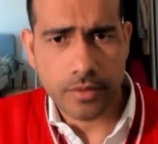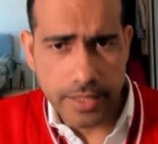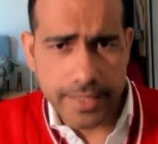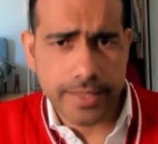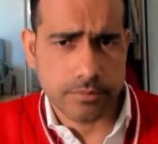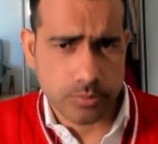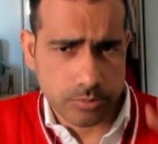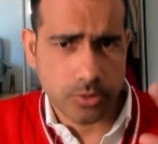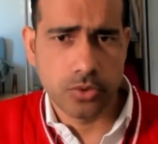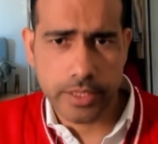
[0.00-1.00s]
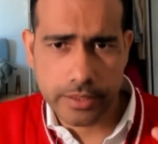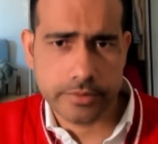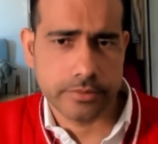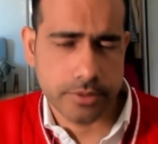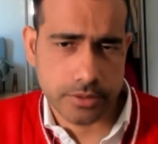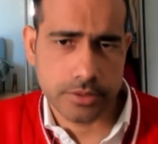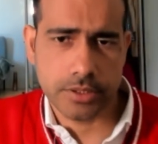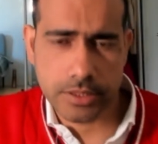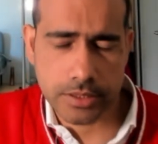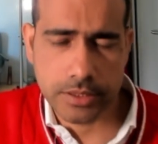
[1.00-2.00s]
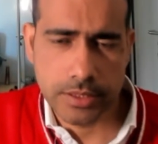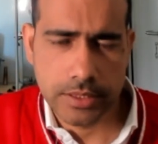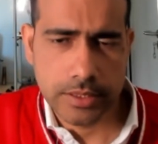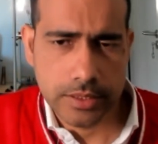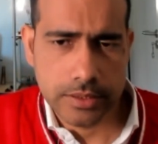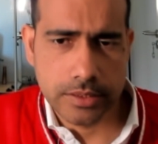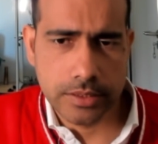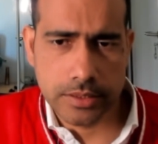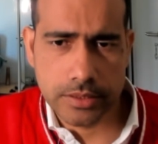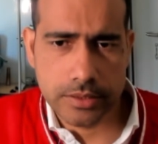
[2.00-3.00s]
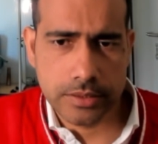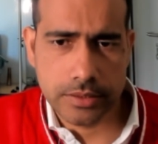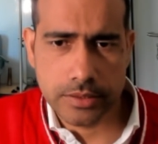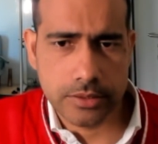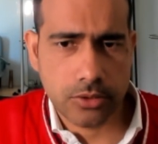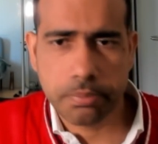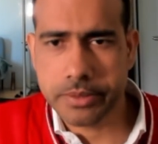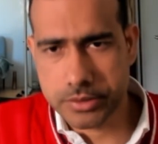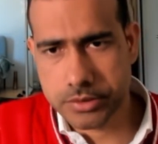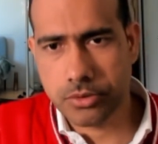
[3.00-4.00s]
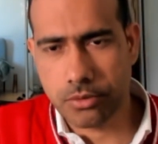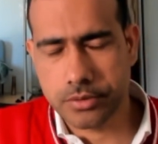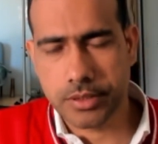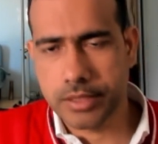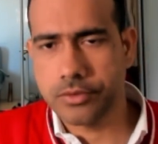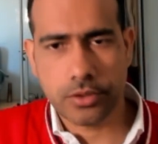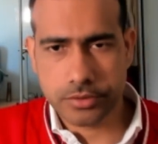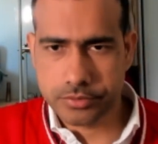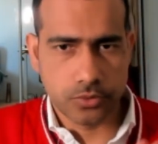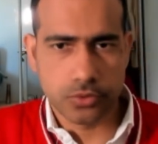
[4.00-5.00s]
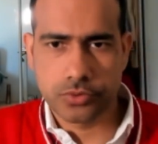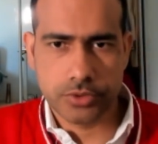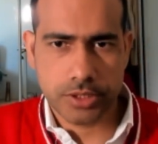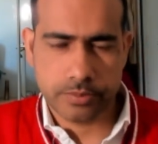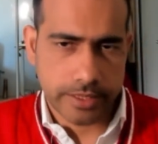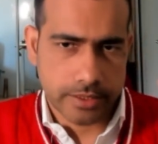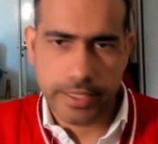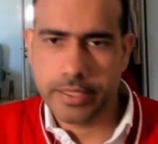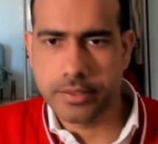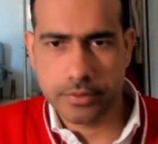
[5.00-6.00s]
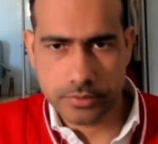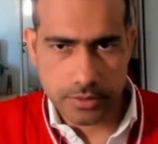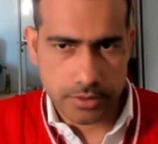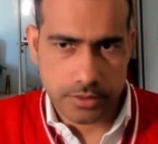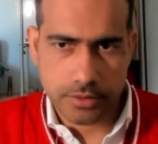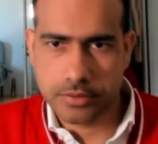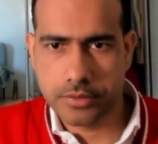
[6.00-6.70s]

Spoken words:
Again, look at the topics taught and not go through just by the heading, the